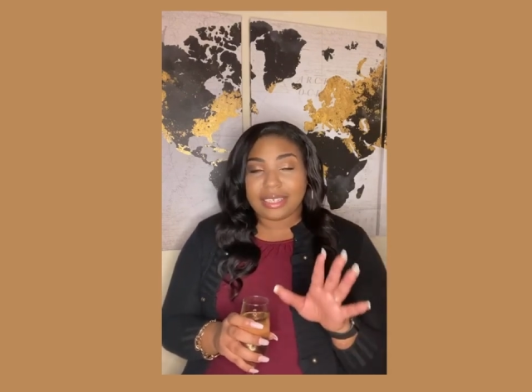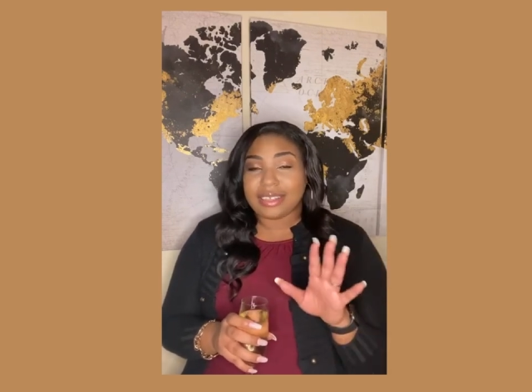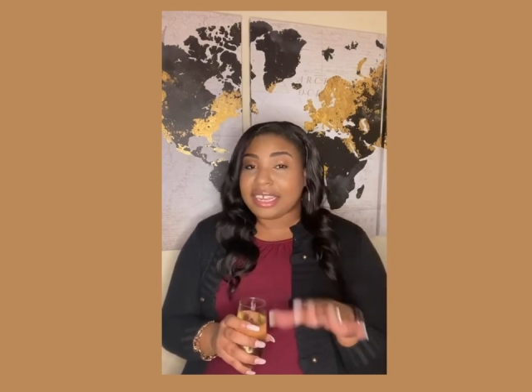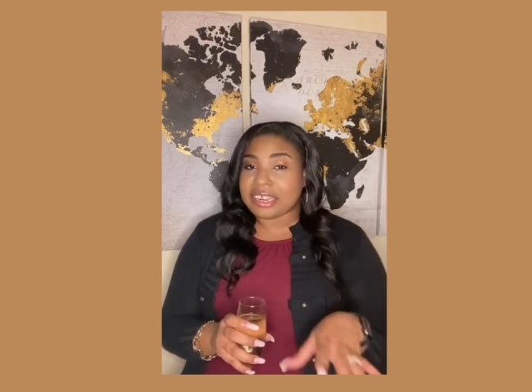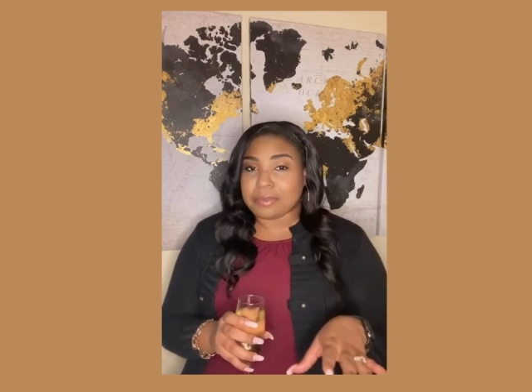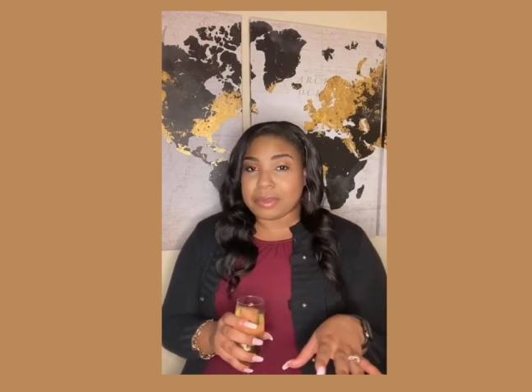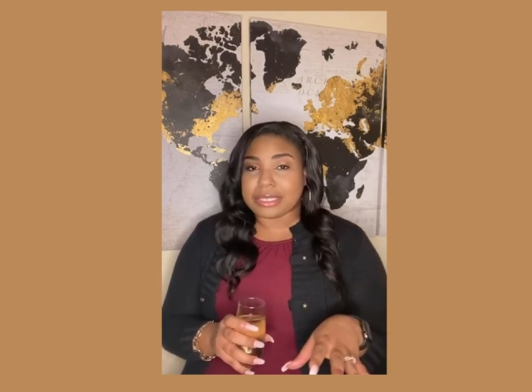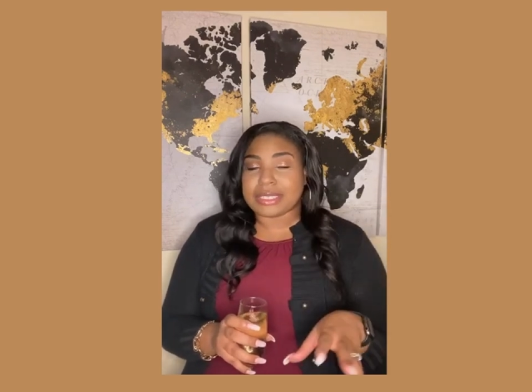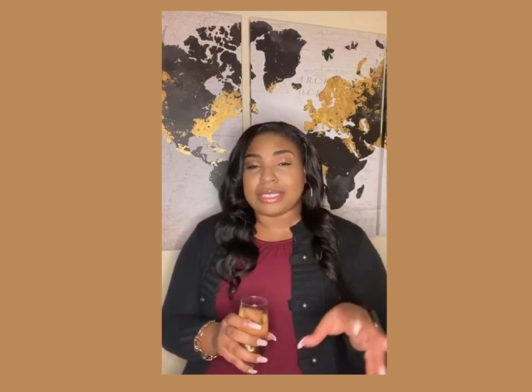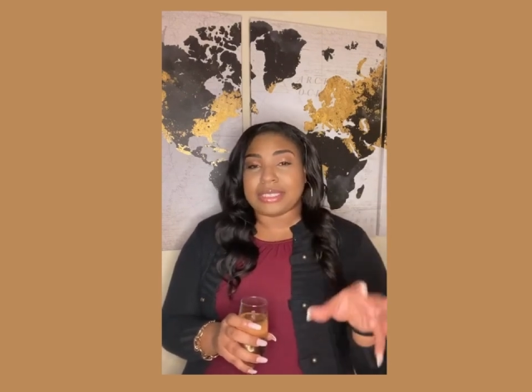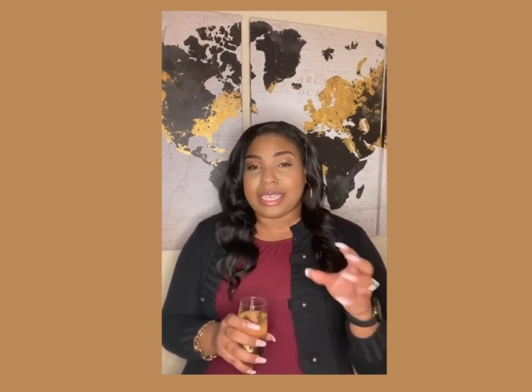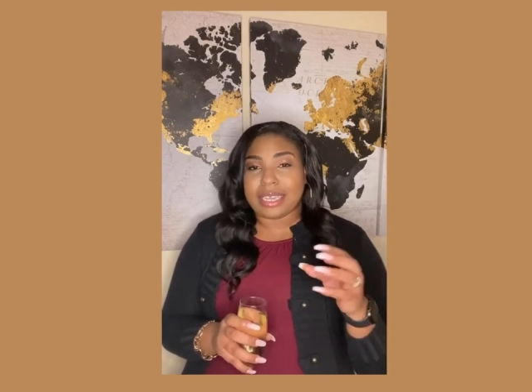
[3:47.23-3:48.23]
a therapist
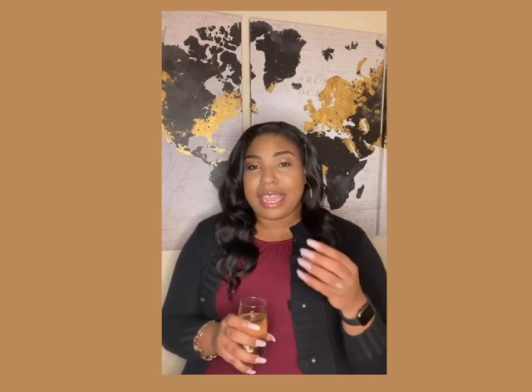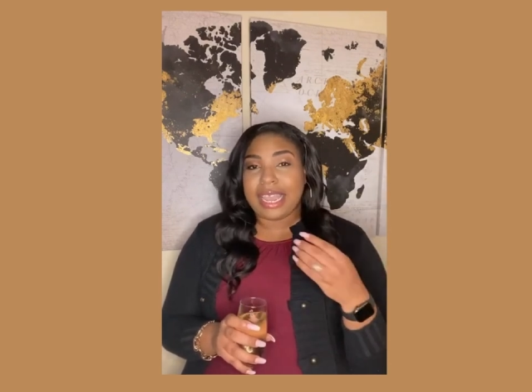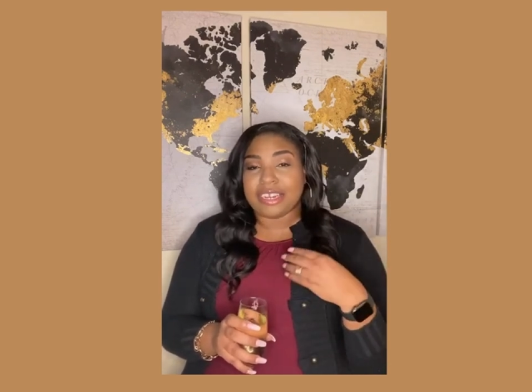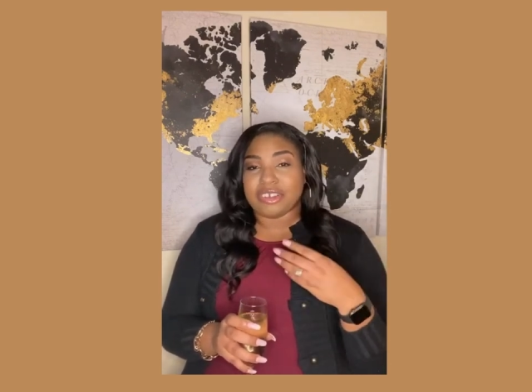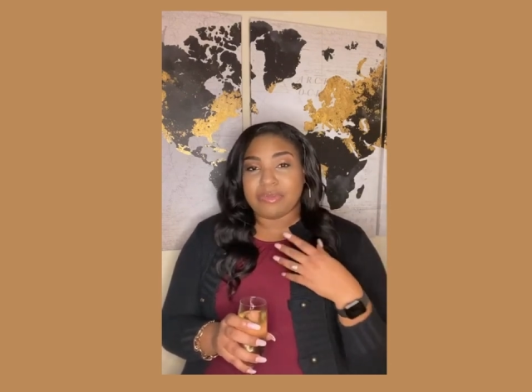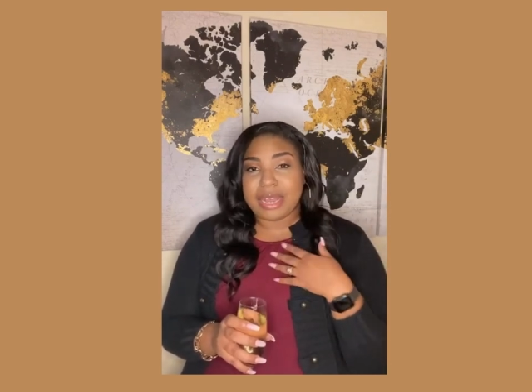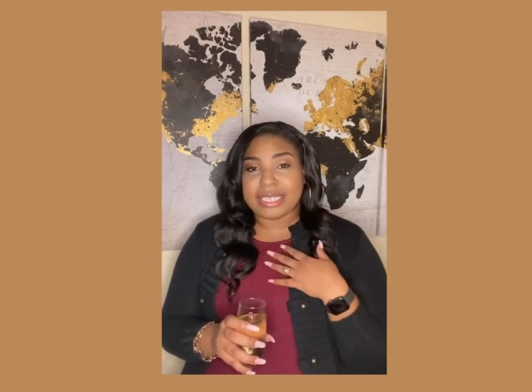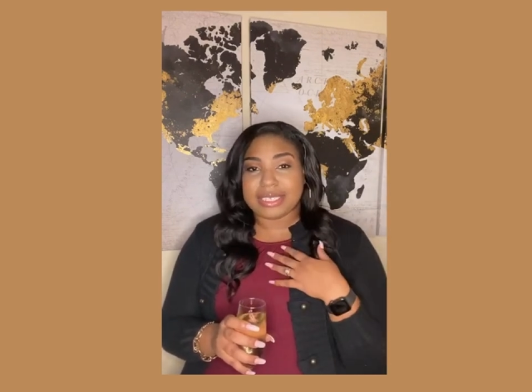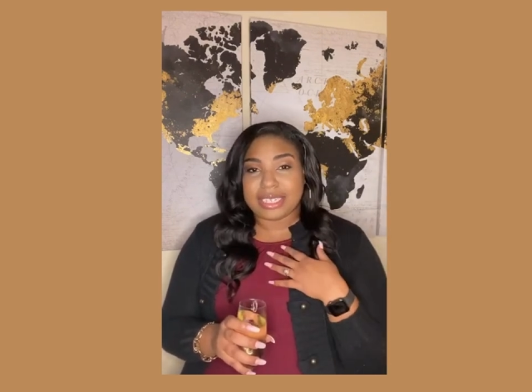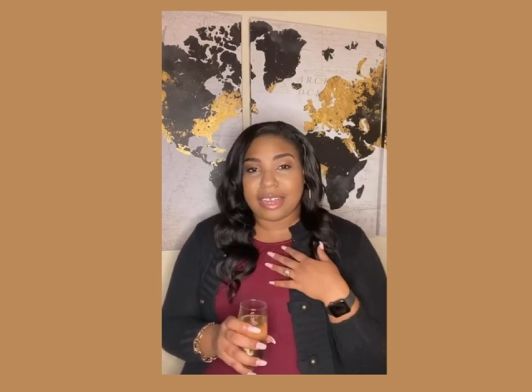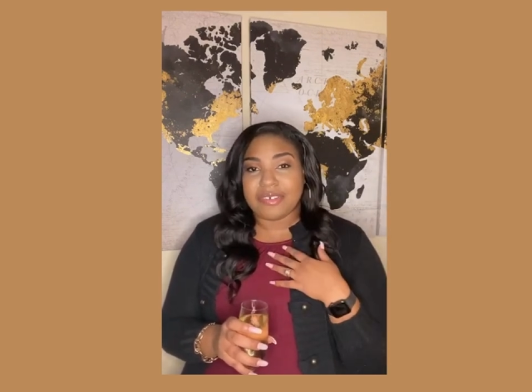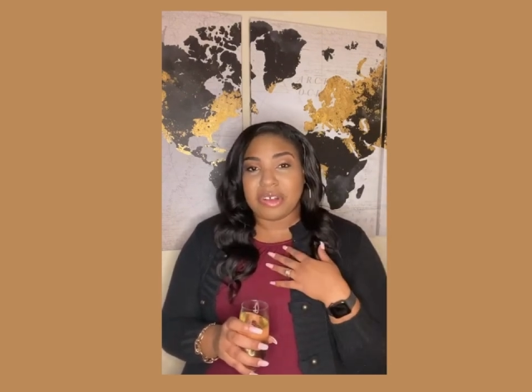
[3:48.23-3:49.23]
to handle my stuff.